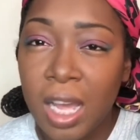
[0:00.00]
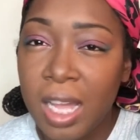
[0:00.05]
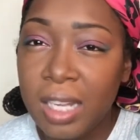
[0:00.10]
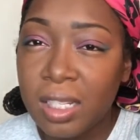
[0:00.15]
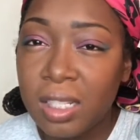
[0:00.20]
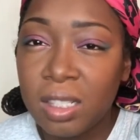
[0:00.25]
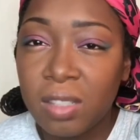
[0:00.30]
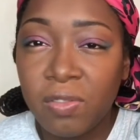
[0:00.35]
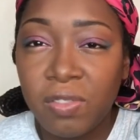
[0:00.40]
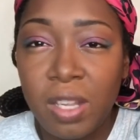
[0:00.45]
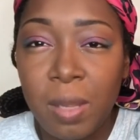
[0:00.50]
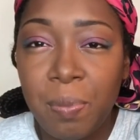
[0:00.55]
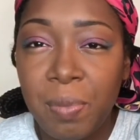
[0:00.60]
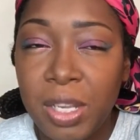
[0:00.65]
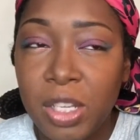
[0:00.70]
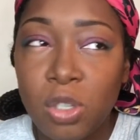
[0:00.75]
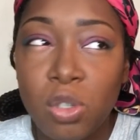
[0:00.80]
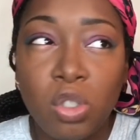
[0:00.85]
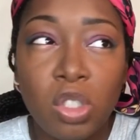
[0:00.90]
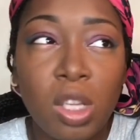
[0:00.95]
just flip
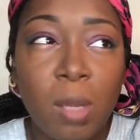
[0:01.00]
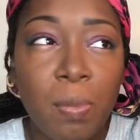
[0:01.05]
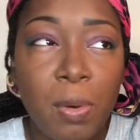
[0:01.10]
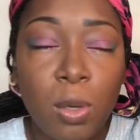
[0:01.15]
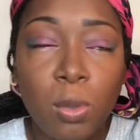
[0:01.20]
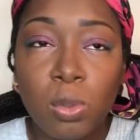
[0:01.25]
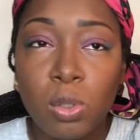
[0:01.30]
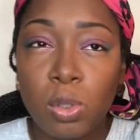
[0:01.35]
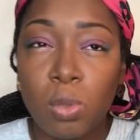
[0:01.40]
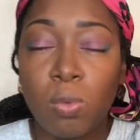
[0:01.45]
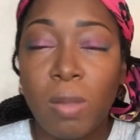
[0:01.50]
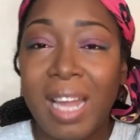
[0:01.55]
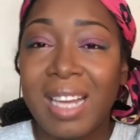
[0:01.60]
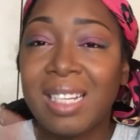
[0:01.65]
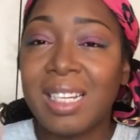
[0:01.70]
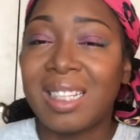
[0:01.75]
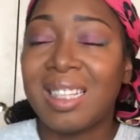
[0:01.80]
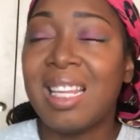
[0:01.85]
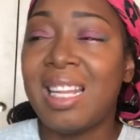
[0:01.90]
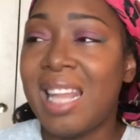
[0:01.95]
it. You supposed to, like,
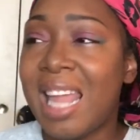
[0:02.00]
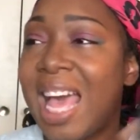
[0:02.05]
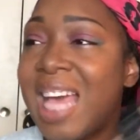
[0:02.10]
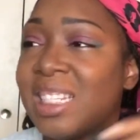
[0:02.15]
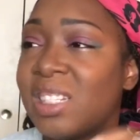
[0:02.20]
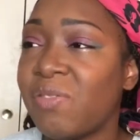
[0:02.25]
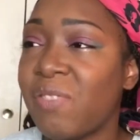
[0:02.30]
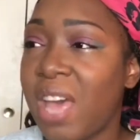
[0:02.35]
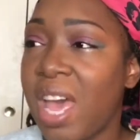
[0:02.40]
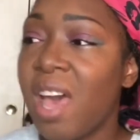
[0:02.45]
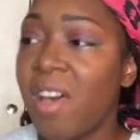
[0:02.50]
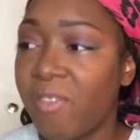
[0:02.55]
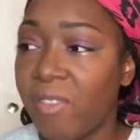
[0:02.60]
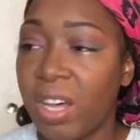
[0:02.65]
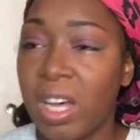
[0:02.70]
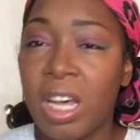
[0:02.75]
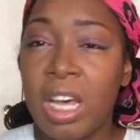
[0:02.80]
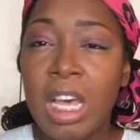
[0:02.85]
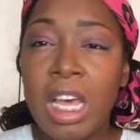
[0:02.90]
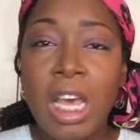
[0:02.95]
nothing lasts
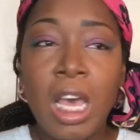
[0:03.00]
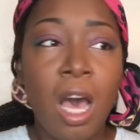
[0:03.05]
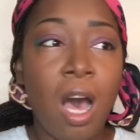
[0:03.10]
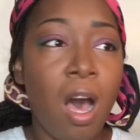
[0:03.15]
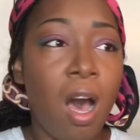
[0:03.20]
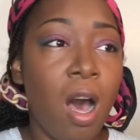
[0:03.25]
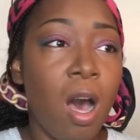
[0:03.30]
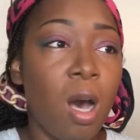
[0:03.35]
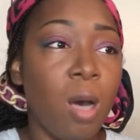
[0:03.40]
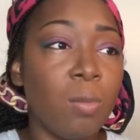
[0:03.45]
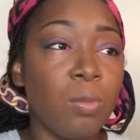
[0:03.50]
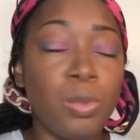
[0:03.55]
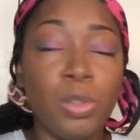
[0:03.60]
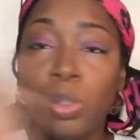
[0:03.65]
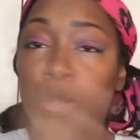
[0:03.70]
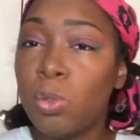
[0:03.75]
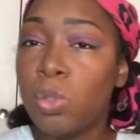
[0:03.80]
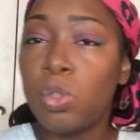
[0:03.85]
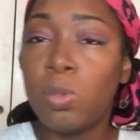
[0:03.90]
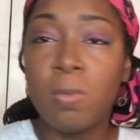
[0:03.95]
forever.
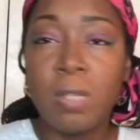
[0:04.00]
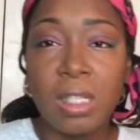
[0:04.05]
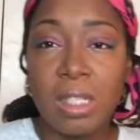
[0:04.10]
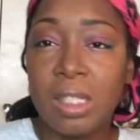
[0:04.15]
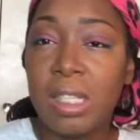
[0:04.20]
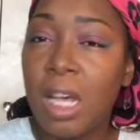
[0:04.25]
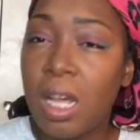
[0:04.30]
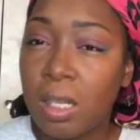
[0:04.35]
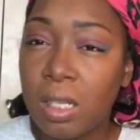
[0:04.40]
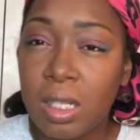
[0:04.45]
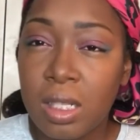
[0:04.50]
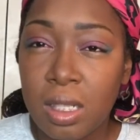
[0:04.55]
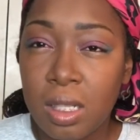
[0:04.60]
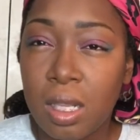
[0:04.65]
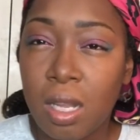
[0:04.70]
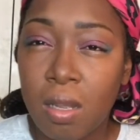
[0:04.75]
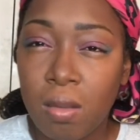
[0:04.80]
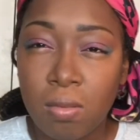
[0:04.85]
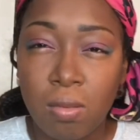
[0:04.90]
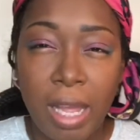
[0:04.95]
YouTube could sell this,
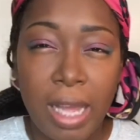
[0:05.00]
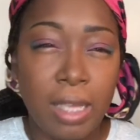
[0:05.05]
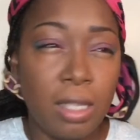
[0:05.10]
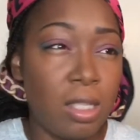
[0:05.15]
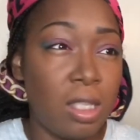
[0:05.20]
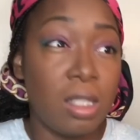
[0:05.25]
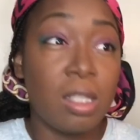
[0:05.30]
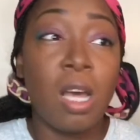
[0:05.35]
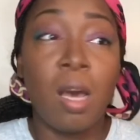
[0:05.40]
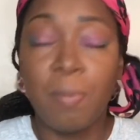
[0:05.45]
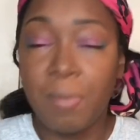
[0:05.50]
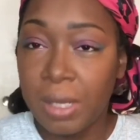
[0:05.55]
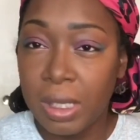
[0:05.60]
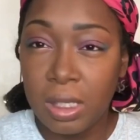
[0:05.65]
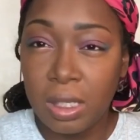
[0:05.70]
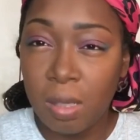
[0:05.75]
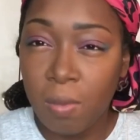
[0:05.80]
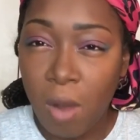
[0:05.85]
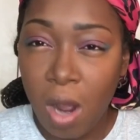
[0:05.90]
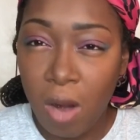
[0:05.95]
like, this company
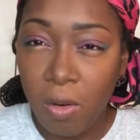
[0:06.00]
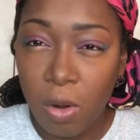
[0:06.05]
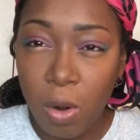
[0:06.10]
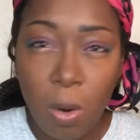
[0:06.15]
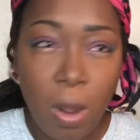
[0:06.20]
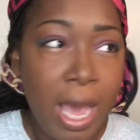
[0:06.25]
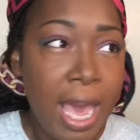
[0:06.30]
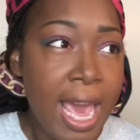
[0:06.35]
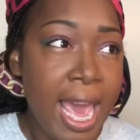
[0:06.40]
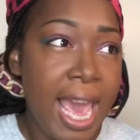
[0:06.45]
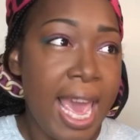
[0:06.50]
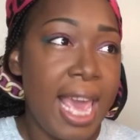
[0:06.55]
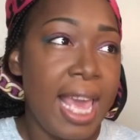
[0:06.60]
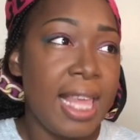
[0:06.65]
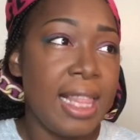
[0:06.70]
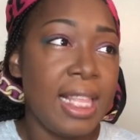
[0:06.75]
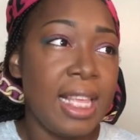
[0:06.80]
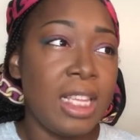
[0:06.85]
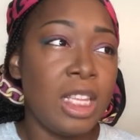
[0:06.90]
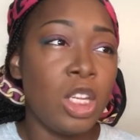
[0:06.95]
tomorrow,
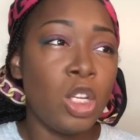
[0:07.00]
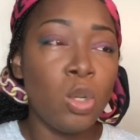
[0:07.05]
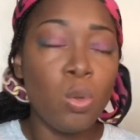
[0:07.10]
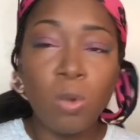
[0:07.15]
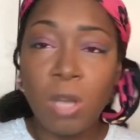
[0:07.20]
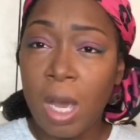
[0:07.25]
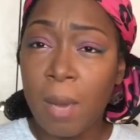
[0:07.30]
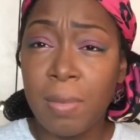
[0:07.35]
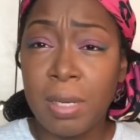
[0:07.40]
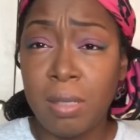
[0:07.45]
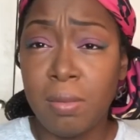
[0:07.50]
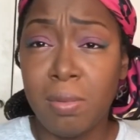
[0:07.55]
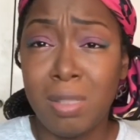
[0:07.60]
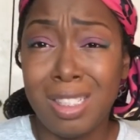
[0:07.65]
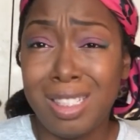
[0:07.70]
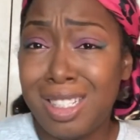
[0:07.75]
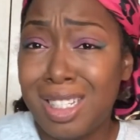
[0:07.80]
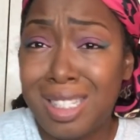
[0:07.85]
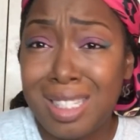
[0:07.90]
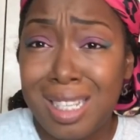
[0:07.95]
and then the new company
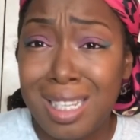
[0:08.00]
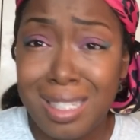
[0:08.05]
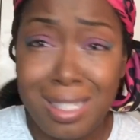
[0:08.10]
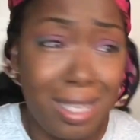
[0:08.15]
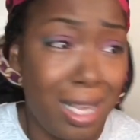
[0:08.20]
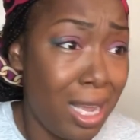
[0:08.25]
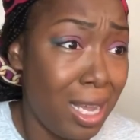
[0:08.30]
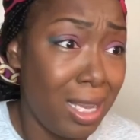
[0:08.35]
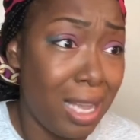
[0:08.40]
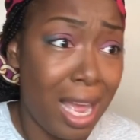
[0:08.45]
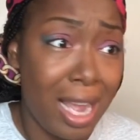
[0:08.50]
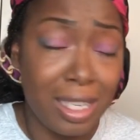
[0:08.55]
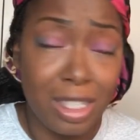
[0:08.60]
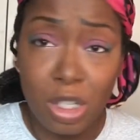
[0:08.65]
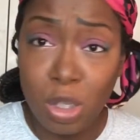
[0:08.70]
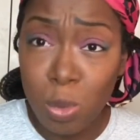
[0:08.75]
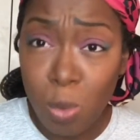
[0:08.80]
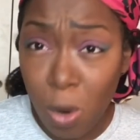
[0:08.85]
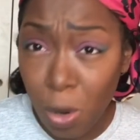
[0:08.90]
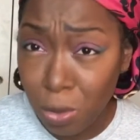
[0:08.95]
just could say, like, the
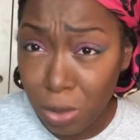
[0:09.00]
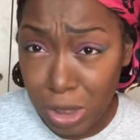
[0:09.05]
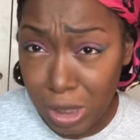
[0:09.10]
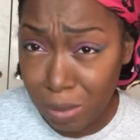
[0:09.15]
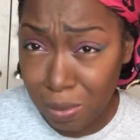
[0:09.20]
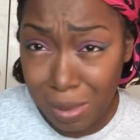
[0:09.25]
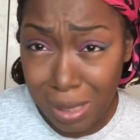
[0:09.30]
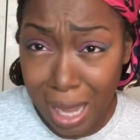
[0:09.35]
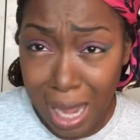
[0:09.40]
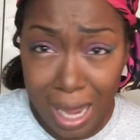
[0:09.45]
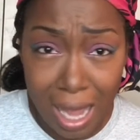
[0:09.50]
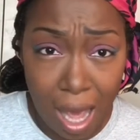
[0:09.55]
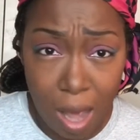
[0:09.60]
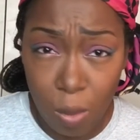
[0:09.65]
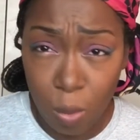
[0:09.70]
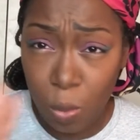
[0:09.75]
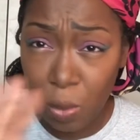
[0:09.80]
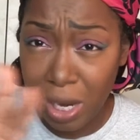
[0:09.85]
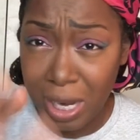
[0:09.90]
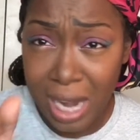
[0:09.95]
new owners would be like,
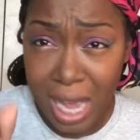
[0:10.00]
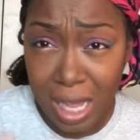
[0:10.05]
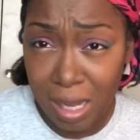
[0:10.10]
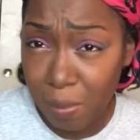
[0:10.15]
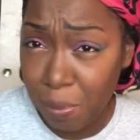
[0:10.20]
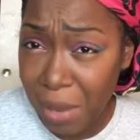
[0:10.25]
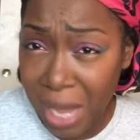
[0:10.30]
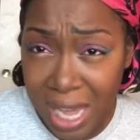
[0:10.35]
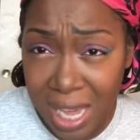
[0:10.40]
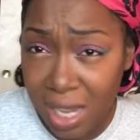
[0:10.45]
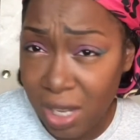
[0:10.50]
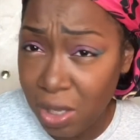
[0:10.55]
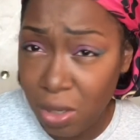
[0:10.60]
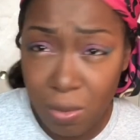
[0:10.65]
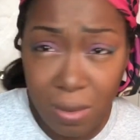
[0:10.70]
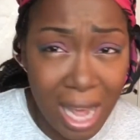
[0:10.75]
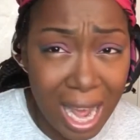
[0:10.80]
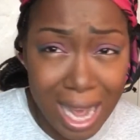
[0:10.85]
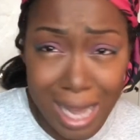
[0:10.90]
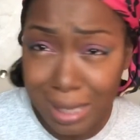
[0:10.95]
we're not paying you
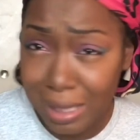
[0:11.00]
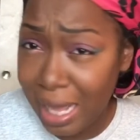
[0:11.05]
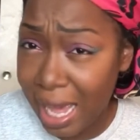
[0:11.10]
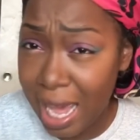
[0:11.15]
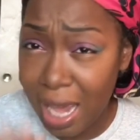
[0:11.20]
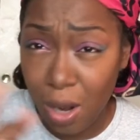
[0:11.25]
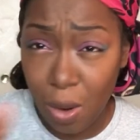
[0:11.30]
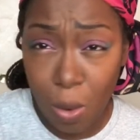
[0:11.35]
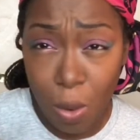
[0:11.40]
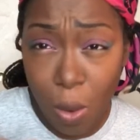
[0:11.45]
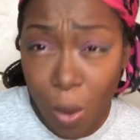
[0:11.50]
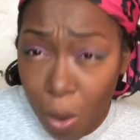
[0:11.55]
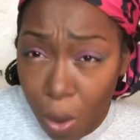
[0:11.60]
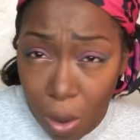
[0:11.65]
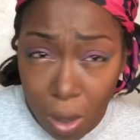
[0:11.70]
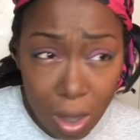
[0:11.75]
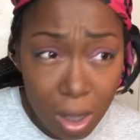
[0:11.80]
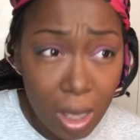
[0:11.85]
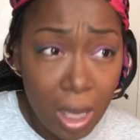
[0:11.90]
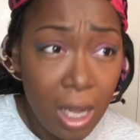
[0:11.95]
guys at
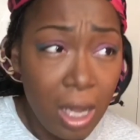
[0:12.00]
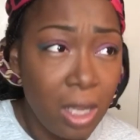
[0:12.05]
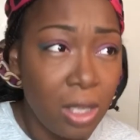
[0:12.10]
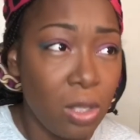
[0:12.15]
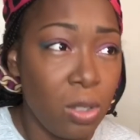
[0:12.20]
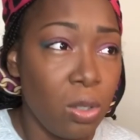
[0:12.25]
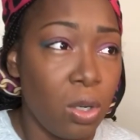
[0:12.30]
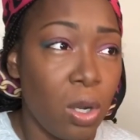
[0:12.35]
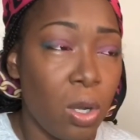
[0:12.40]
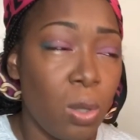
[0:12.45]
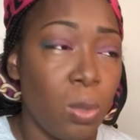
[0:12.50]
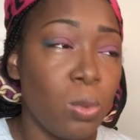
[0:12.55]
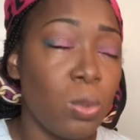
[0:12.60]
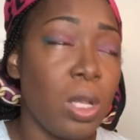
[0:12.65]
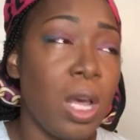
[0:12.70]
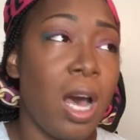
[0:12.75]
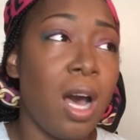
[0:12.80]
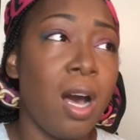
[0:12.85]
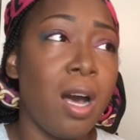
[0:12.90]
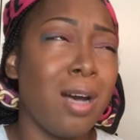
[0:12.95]
all. You know,
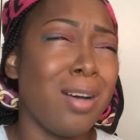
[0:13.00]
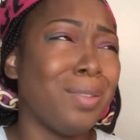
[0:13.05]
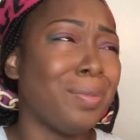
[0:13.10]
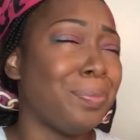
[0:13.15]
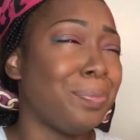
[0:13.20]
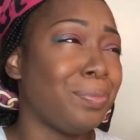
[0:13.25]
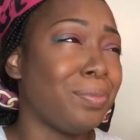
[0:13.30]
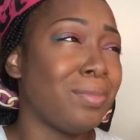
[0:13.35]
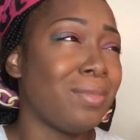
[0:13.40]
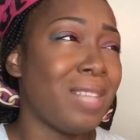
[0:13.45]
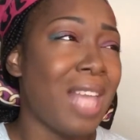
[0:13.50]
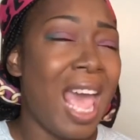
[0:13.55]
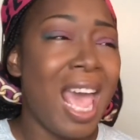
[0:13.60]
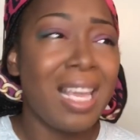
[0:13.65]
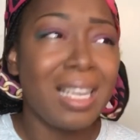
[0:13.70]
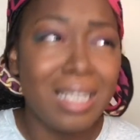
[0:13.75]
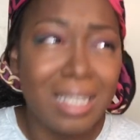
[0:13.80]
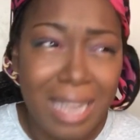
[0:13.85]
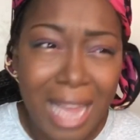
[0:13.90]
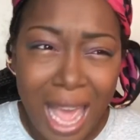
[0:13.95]

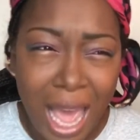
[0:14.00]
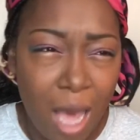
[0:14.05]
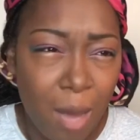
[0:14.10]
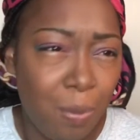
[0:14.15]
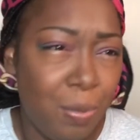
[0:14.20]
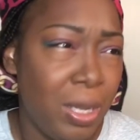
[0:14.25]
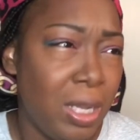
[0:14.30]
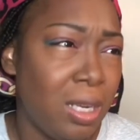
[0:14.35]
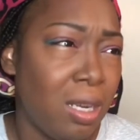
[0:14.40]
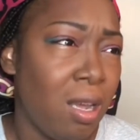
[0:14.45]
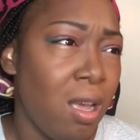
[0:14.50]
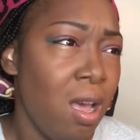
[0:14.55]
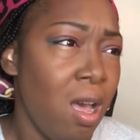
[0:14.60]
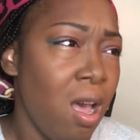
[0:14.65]
that could happen.